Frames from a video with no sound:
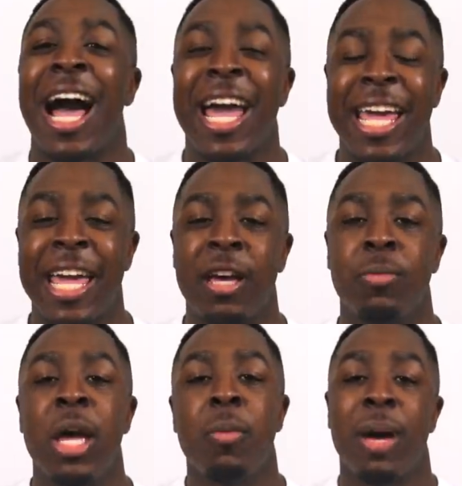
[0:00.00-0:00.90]
i
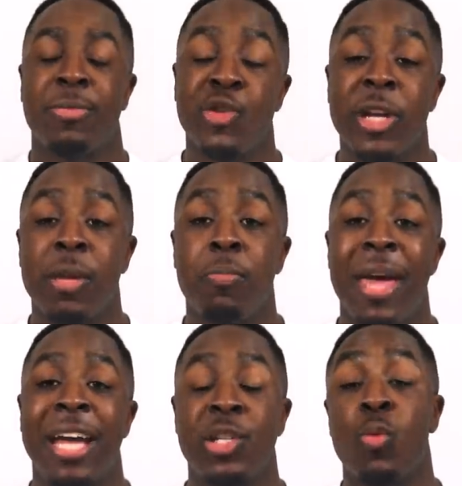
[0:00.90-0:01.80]
am but i'm shrinking
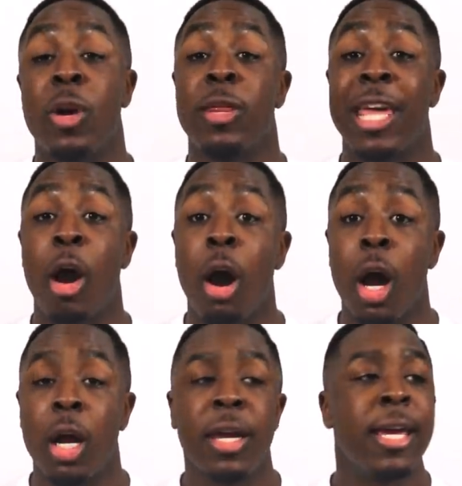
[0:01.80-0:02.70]
back to where they
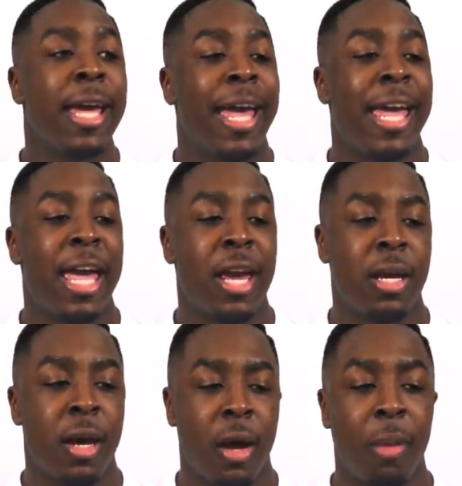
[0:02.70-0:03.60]
are
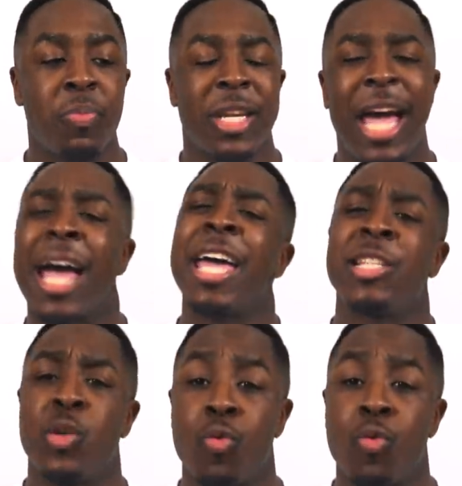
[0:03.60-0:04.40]
and um, God has